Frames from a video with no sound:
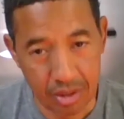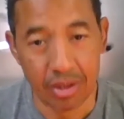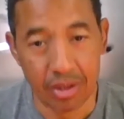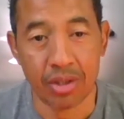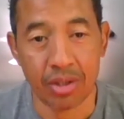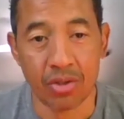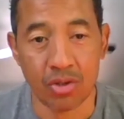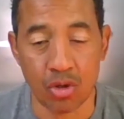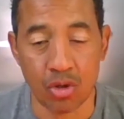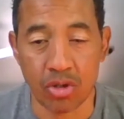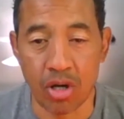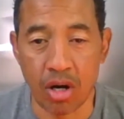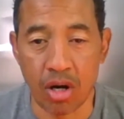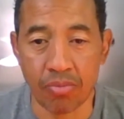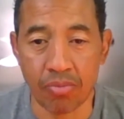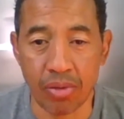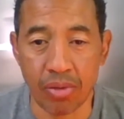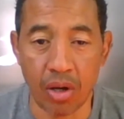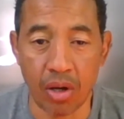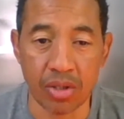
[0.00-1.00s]

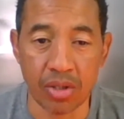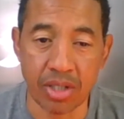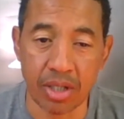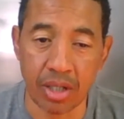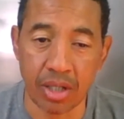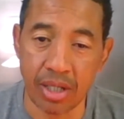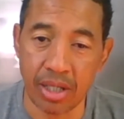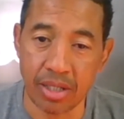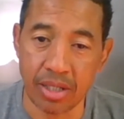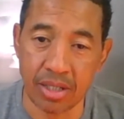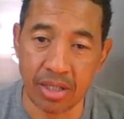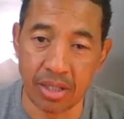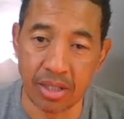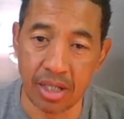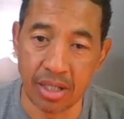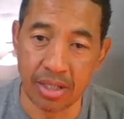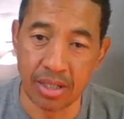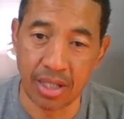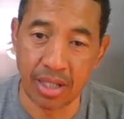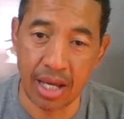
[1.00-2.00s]
TrueTurnPro
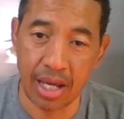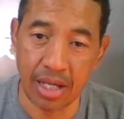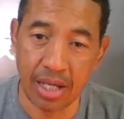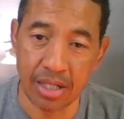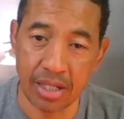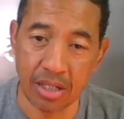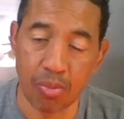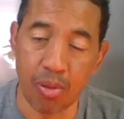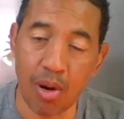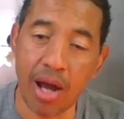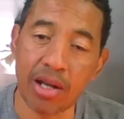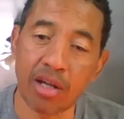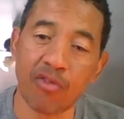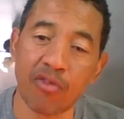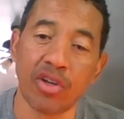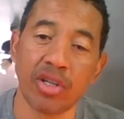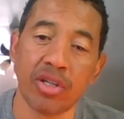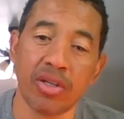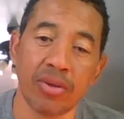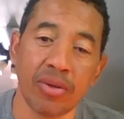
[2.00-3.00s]
is a product for
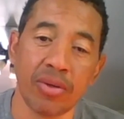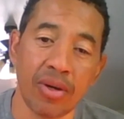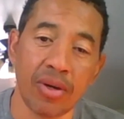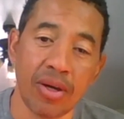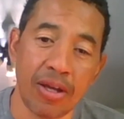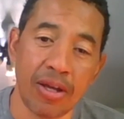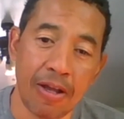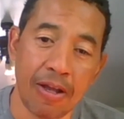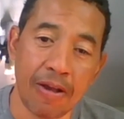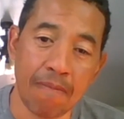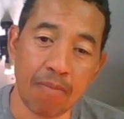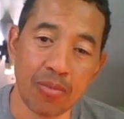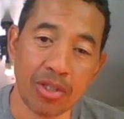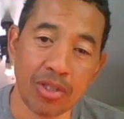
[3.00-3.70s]
you. Mm-hmm.